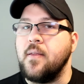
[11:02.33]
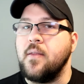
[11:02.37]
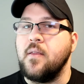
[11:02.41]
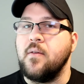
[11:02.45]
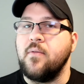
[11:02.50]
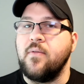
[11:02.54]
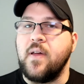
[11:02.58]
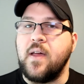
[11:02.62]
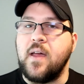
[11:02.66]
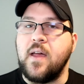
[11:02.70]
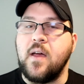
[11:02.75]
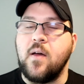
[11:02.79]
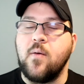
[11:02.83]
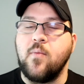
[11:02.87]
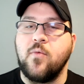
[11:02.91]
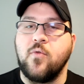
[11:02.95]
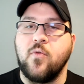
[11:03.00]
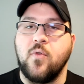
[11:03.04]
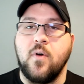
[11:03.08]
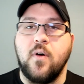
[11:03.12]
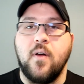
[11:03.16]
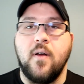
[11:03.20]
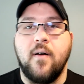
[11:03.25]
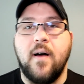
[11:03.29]
the VM's
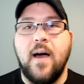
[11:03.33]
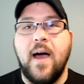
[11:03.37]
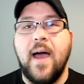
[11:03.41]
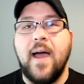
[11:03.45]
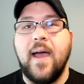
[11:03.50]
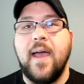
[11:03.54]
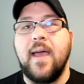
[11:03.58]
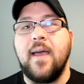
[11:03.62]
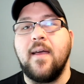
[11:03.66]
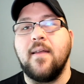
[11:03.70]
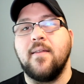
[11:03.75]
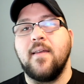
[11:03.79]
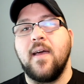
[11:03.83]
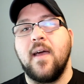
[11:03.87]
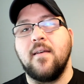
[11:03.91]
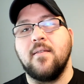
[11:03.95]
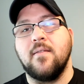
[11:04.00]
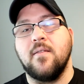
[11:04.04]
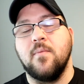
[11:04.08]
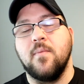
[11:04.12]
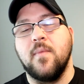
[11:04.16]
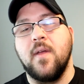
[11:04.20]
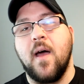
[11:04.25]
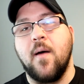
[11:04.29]
really laggy. It takes
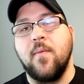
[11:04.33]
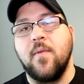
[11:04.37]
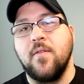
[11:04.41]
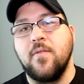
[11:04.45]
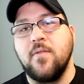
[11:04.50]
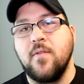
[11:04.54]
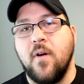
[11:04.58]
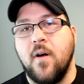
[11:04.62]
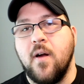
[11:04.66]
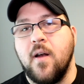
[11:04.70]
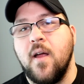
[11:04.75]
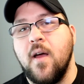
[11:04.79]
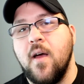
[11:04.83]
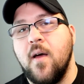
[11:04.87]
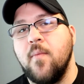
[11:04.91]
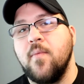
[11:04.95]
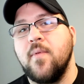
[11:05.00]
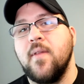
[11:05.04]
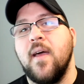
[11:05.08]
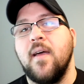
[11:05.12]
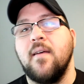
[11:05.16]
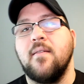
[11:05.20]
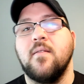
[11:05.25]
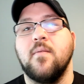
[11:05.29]
some time to start
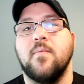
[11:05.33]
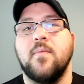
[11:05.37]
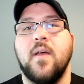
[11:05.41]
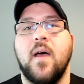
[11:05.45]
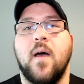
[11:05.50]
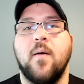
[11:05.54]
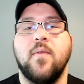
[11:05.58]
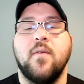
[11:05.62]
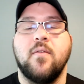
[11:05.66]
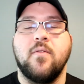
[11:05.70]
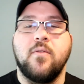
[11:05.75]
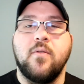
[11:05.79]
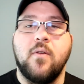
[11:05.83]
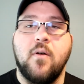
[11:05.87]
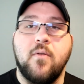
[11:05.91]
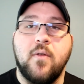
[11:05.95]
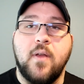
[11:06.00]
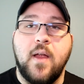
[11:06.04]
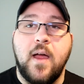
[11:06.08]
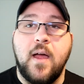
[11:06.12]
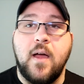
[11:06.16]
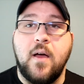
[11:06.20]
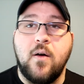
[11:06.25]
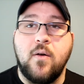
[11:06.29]
up, takes some time to slow
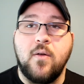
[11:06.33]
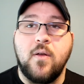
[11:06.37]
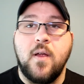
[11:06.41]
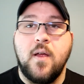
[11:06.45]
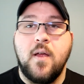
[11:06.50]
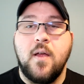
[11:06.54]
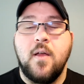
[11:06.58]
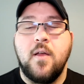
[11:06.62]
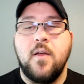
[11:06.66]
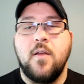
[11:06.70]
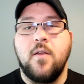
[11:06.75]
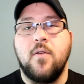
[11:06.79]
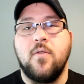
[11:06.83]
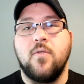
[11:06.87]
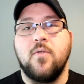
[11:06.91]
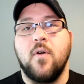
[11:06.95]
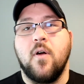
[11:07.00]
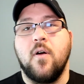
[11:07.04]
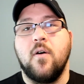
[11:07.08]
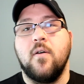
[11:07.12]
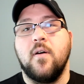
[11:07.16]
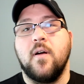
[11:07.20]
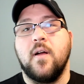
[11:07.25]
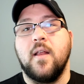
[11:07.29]
down. You
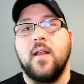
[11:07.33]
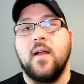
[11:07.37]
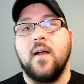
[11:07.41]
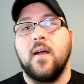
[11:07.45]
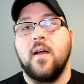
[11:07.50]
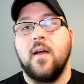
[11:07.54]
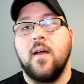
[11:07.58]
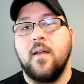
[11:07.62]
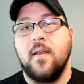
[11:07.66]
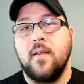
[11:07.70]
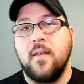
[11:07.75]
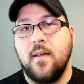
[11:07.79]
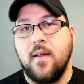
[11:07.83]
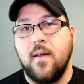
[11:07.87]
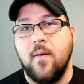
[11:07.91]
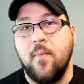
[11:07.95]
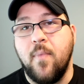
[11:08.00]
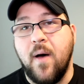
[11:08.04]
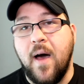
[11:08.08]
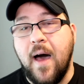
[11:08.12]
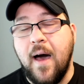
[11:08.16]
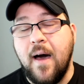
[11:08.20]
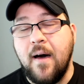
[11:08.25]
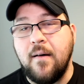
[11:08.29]
start looking at
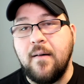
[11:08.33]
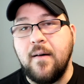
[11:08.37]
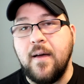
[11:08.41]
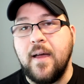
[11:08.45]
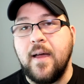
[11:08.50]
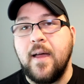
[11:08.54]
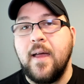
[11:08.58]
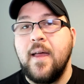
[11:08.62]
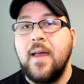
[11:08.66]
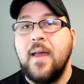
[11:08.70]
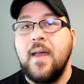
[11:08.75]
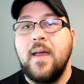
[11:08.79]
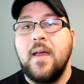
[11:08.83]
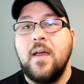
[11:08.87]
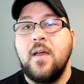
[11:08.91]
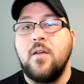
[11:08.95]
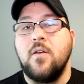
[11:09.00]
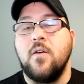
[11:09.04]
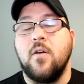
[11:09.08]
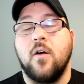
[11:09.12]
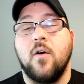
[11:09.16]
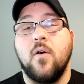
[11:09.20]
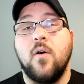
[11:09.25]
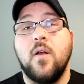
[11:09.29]
compiling.
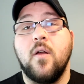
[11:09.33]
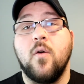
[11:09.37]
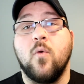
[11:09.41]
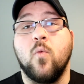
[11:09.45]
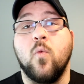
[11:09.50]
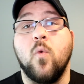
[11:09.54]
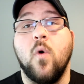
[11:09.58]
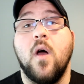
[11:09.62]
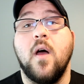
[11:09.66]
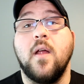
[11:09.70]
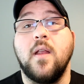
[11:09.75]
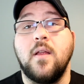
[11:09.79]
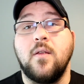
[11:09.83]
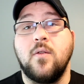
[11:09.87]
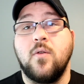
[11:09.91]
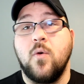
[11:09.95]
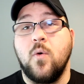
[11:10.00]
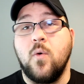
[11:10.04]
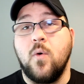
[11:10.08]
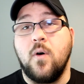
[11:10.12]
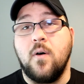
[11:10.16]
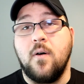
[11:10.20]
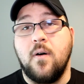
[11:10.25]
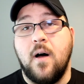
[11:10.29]
You're going to run
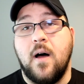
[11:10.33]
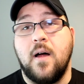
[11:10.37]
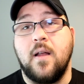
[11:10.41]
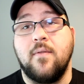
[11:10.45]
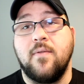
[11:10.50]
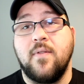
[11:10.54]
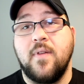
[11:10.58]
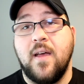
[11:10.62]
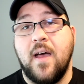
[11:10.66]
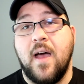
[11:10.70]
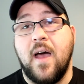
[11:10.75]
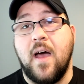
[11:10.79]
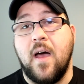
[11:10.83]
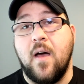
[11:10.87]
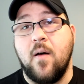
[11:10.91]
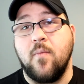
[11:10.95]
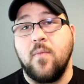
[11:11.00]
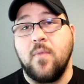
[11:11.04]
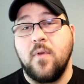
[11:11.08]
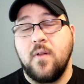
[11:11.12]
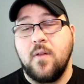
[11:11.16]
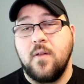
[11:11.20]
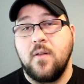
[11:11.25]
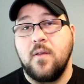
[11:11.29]
into a lot of
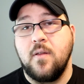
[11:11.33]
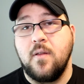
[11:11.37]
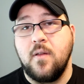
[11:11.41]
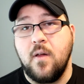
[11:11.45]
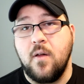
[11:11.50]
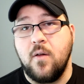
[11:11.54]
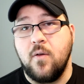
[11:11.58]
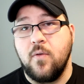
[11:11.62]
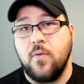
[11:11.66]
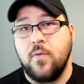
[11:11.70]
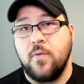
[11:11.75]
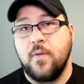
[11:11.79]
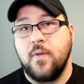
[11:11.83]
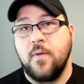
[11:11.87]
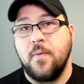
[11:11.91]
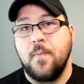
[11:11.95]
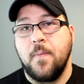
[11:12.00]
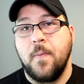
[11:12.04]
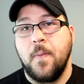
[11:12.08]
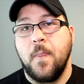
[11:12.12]
time used,